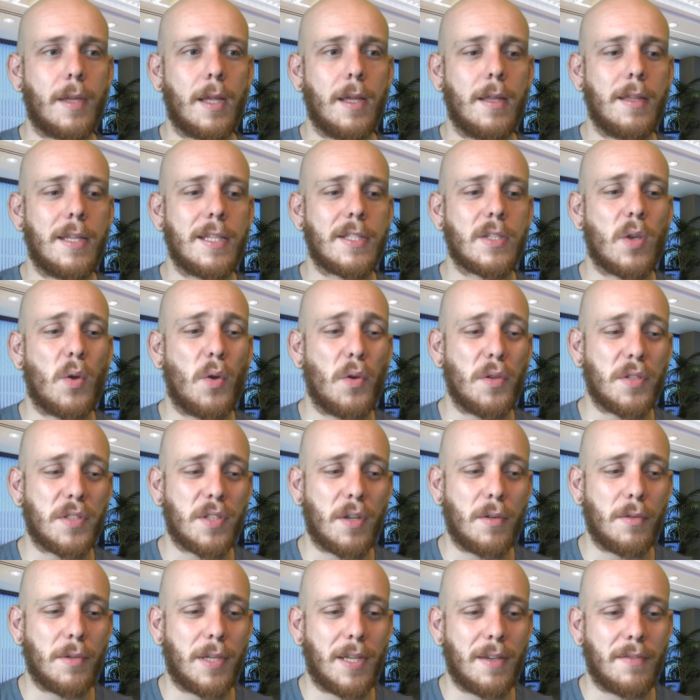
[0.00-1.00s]
This
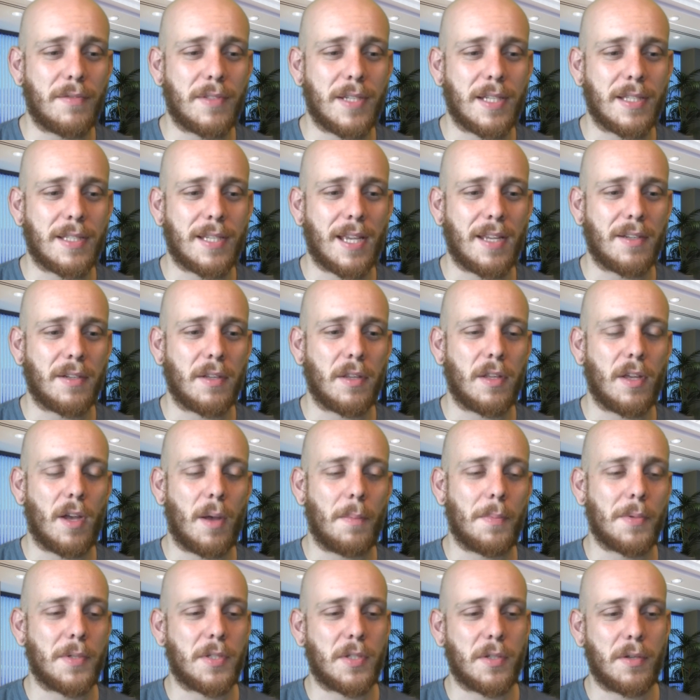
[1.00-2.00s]
also gives Nintendo the
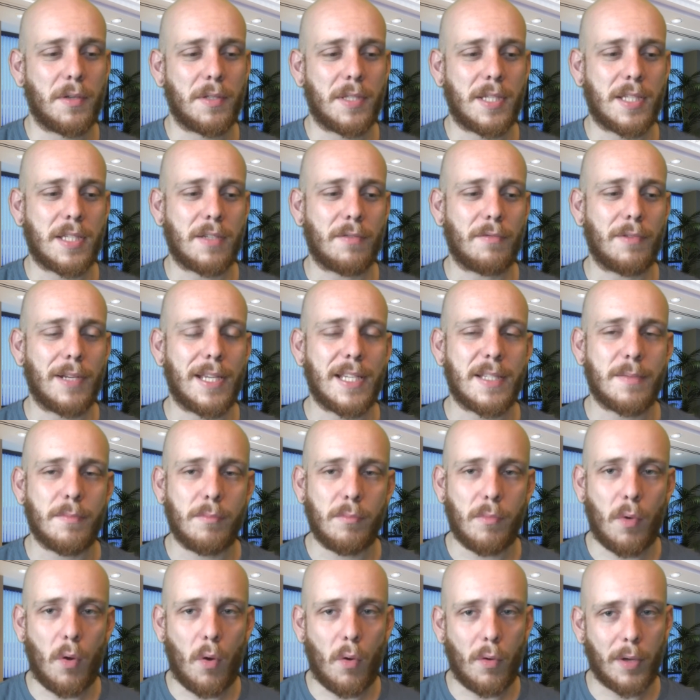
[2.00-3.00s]
opportunity to release
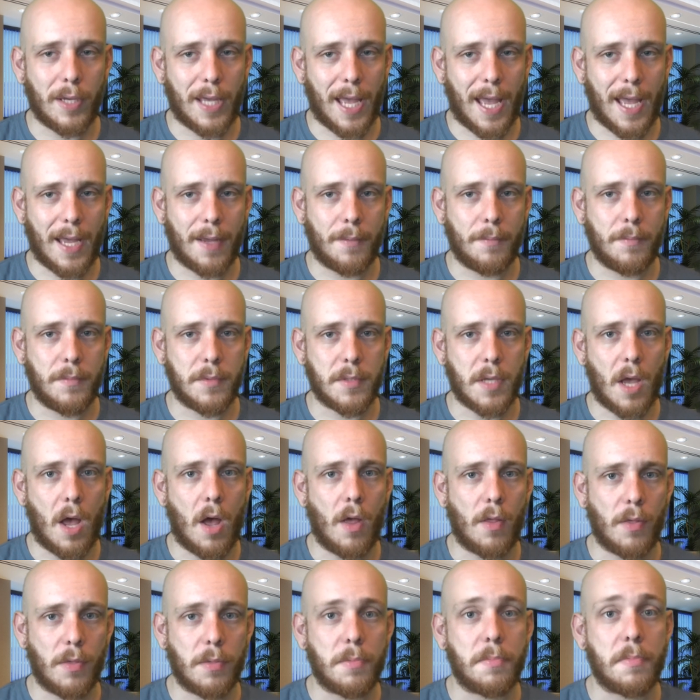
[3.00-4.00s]
more games
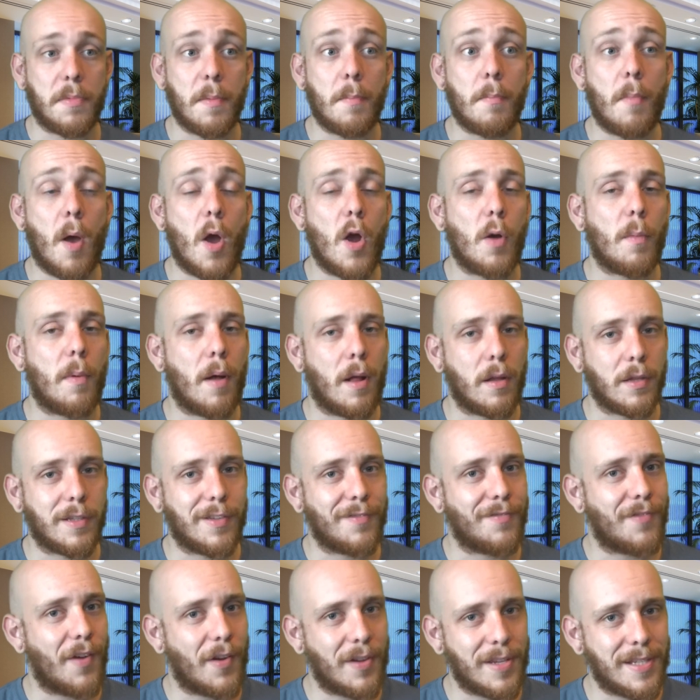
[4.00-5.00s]
on the mobile
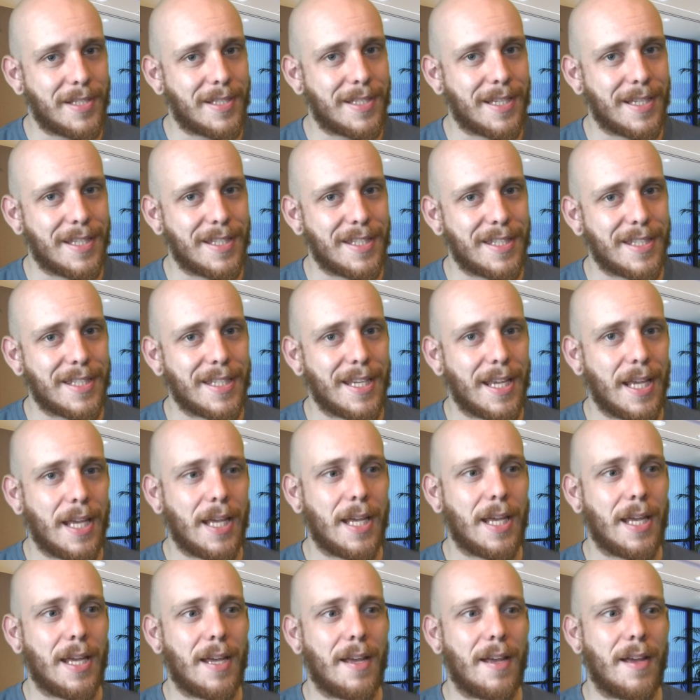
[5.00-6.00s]
devices,
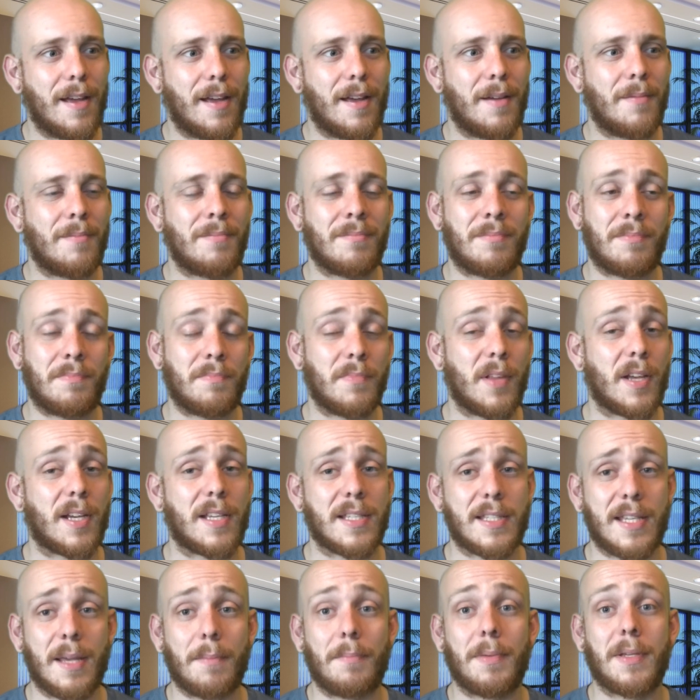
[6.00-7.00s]
like I
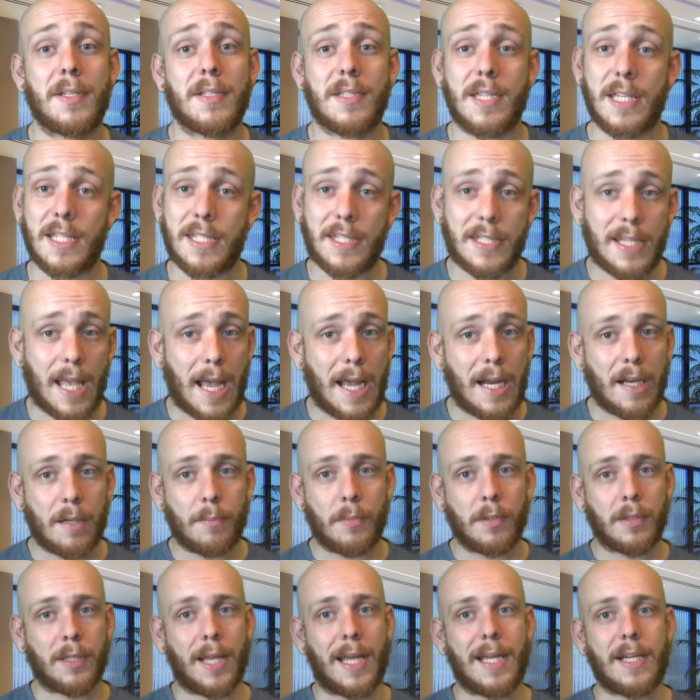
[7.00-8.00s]
said, because of the
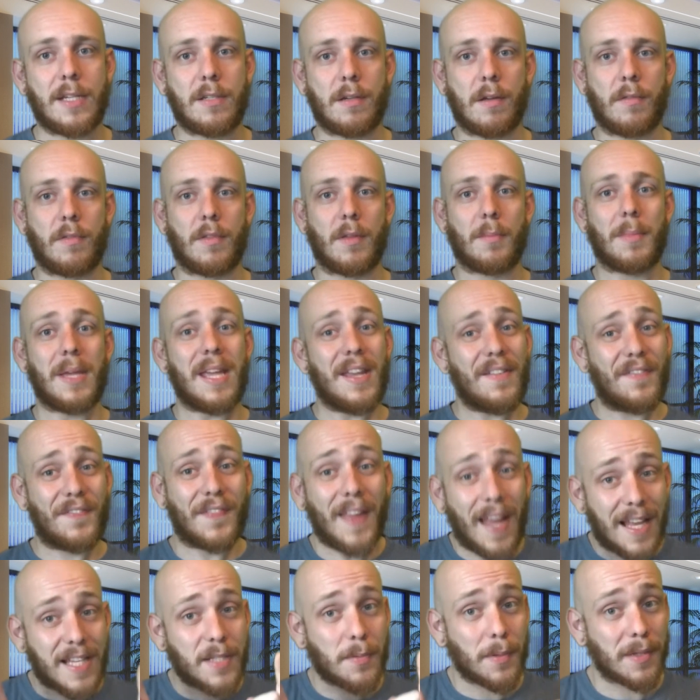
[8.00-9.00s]
scalable nature of them, if
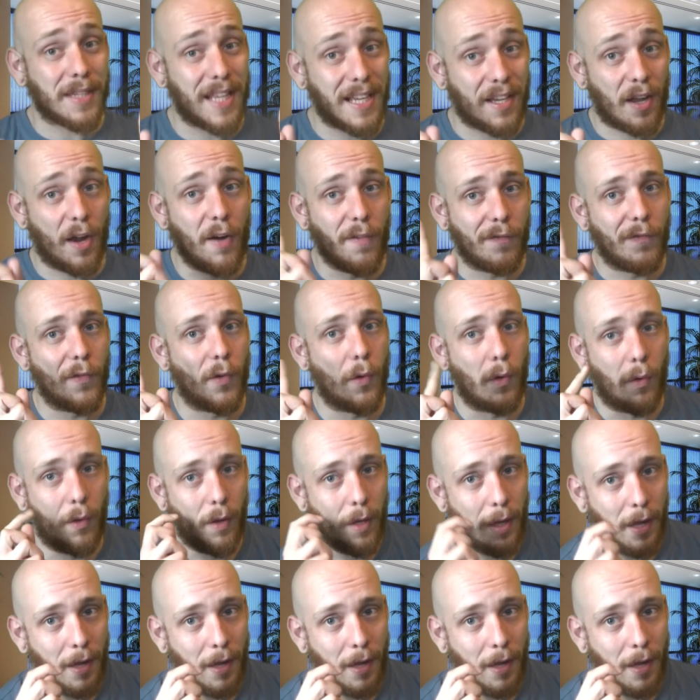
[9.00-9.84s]
that's what they go for.